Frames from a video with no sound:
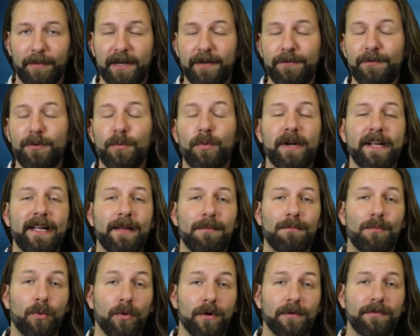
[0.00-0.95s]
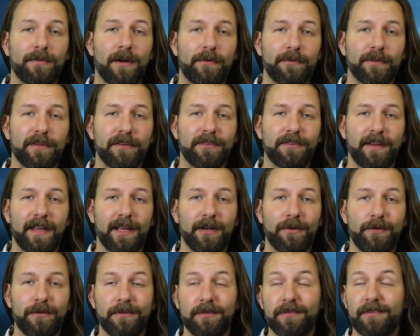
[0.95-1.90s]
But if you want to get more involved with the
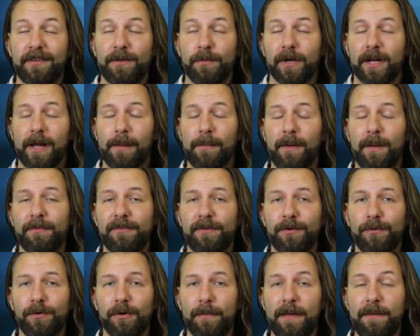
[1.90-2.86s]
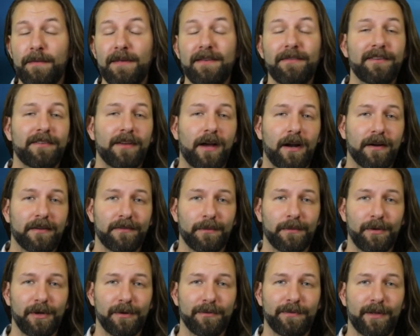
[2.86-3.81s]
channel, just see what I'm up to, or maybe even talk to
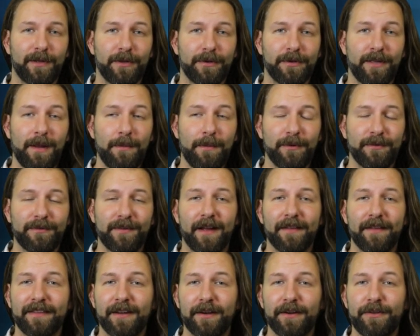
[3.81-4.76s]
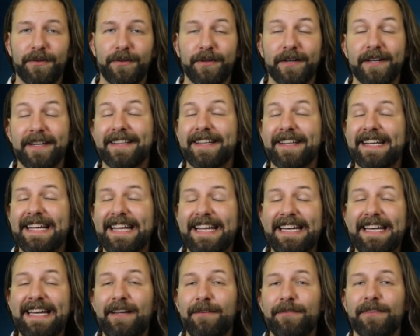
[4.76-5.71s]
some of your fellow gamers out there, you can click
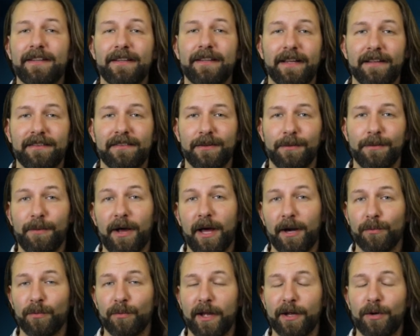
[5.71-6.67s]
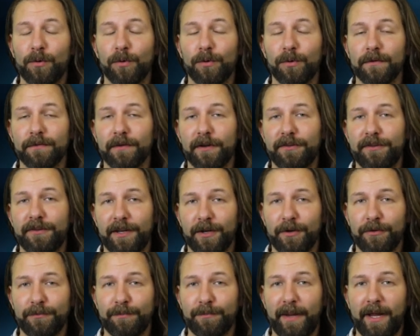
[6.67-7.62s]
any of the links in the bottom right corner of our
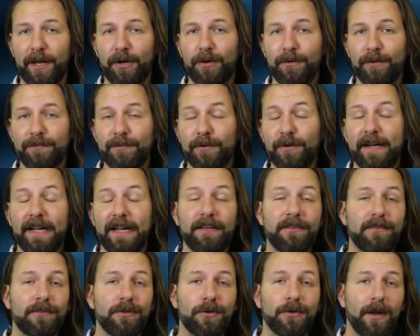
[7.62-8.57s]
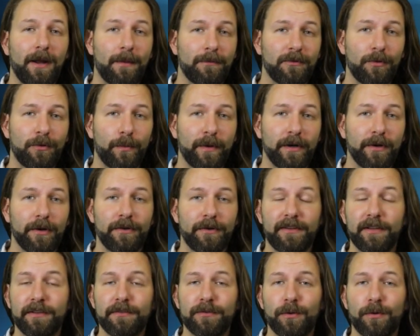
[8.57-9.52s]
channel's banner for Instagram, Twitter,
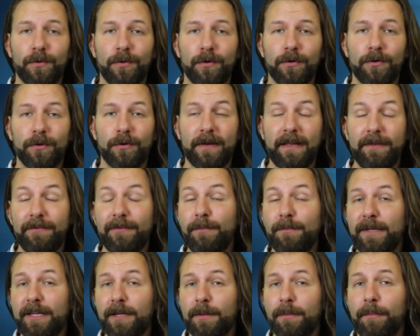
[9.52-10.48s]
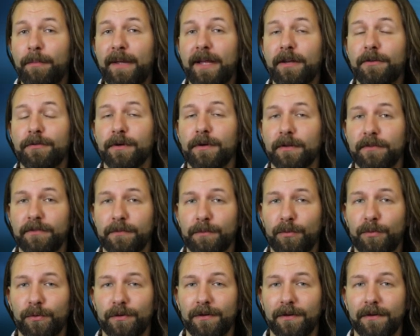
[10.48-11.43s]
Discord, or even become a Patreon
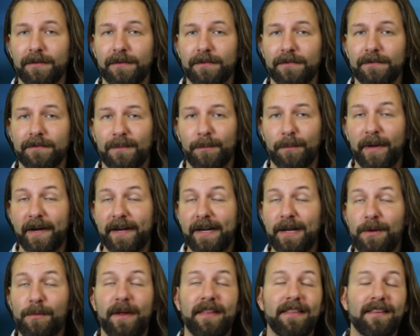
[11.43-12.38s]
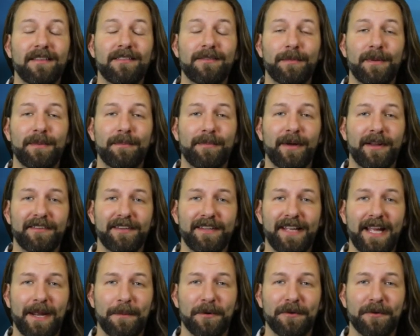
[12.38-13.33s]
supporter. But anyway, this has been Budget
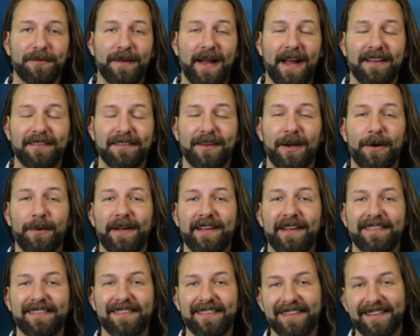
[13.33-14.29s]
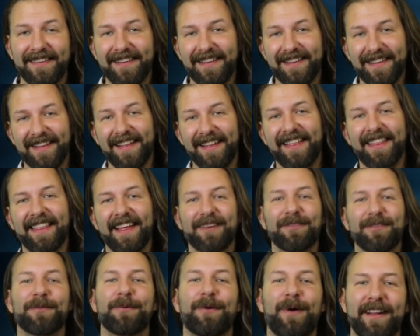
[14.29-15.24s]
Gamers. As always,
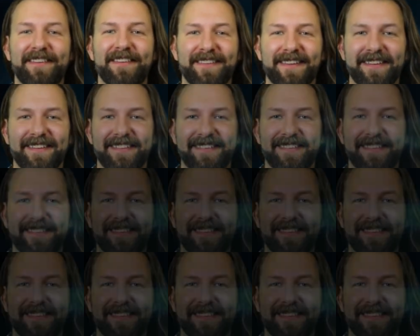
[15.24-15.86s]
thanks for watching.